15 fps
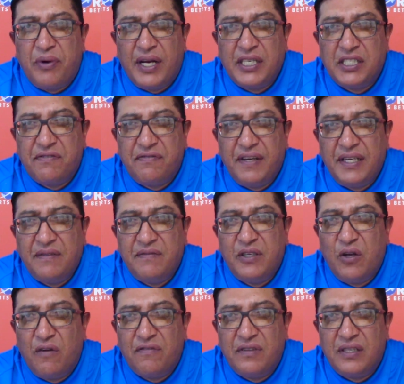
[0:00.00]
price favorite
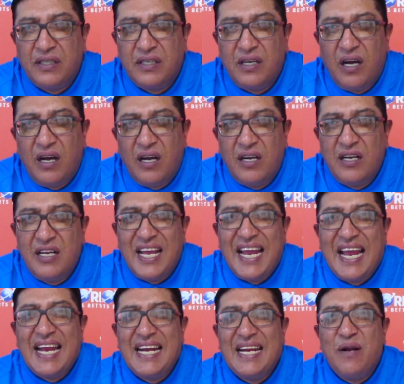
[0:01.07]
of the card,
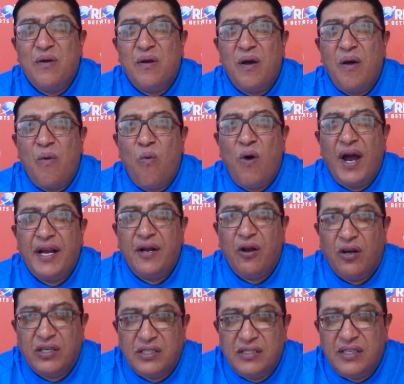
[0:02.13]
and why
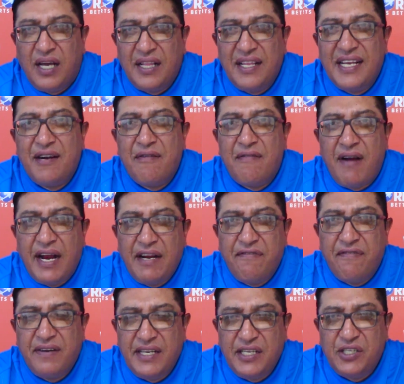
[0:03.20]
not? I think
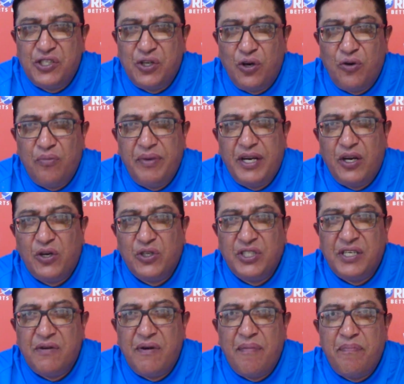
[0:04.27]
rightfully so, because
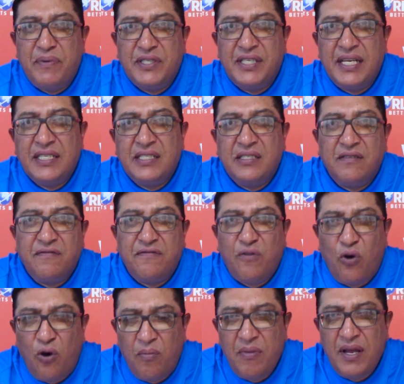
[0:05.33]
he represents the
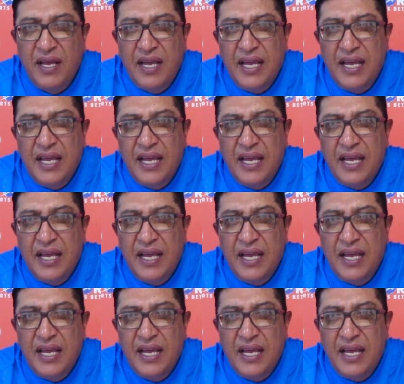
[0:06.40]
form.